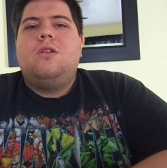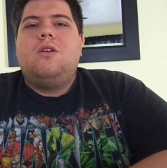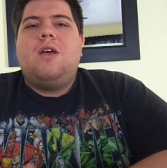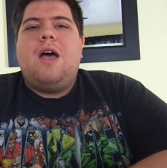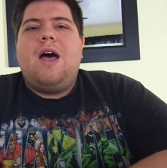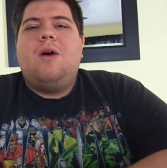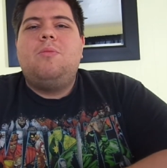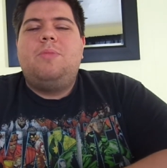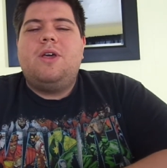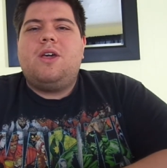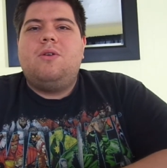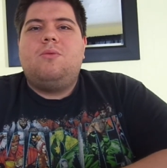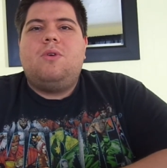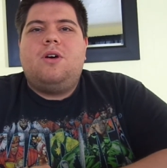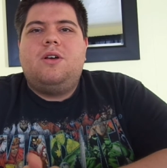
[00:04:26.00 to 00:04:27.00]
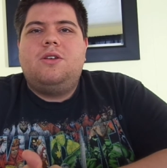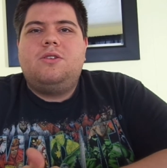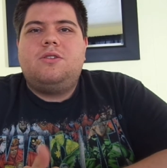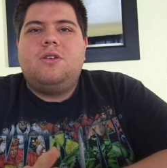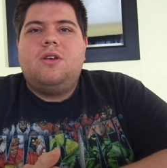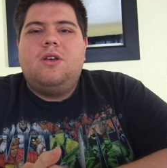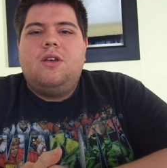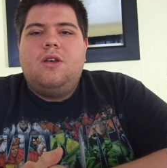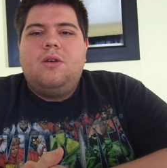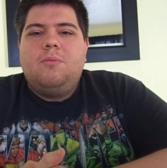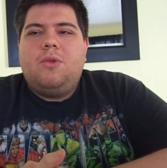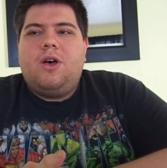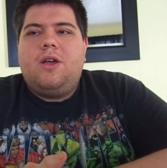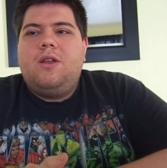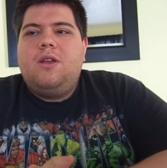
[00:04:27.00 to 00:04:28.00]
how big it was,
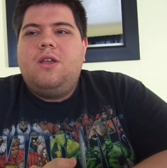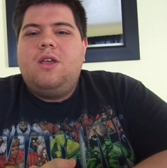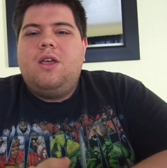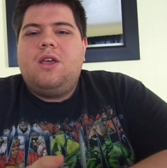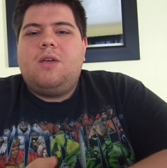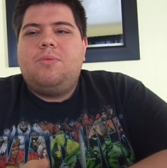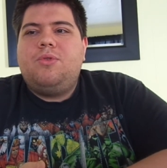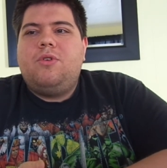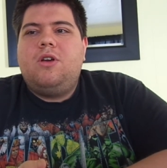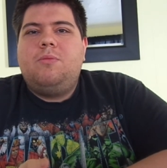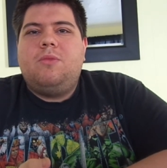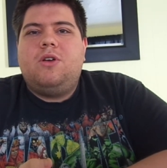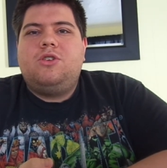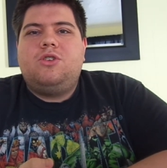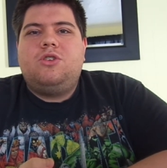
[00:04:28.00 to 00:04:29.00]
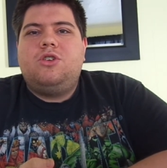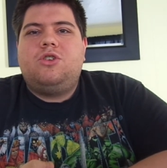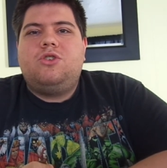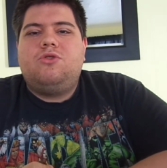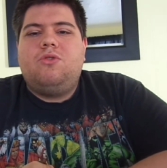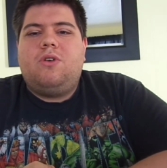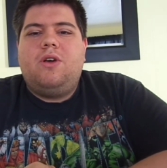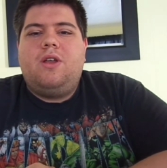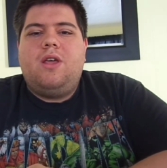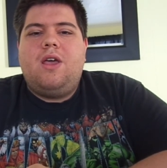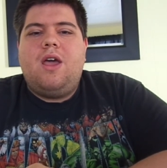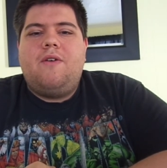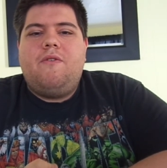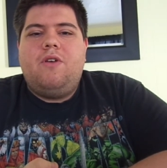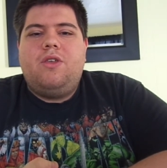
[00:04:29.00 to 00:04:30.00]
but it pretty much destroyed
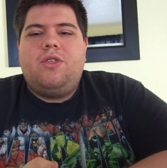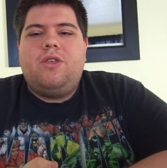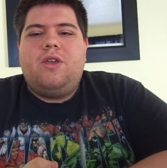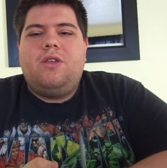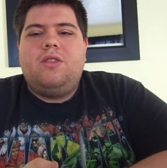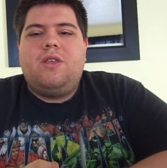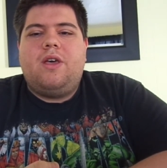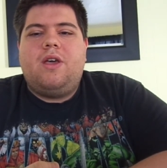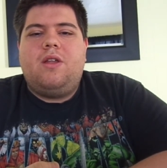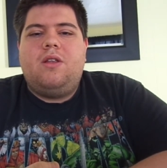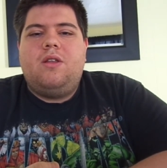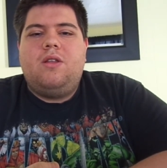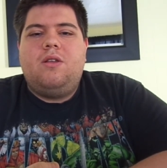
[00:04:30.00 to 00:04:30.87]
everything that